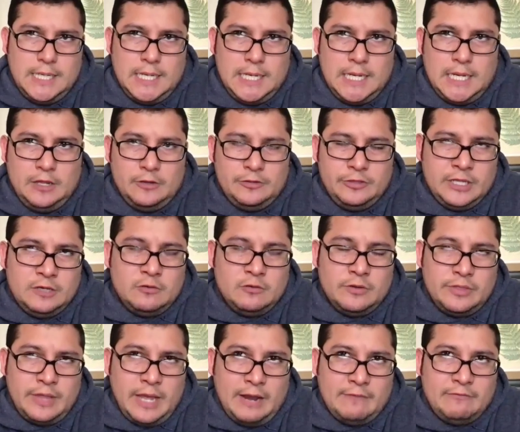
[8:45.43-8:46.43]
I think
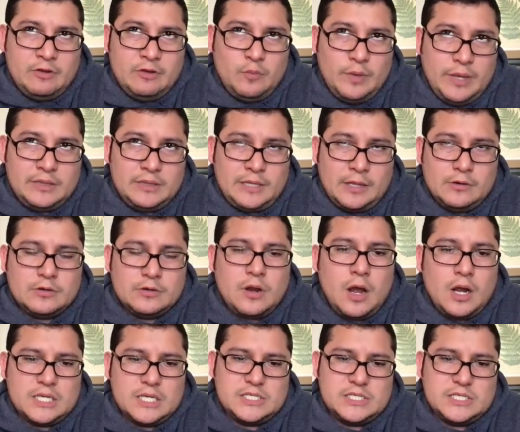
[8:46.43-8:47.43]
with every week that your
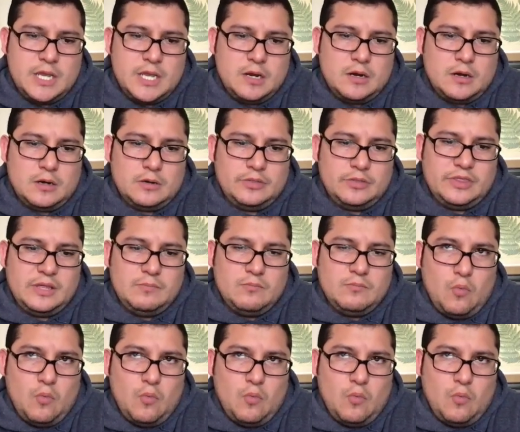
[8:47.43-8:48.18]
dog is here, the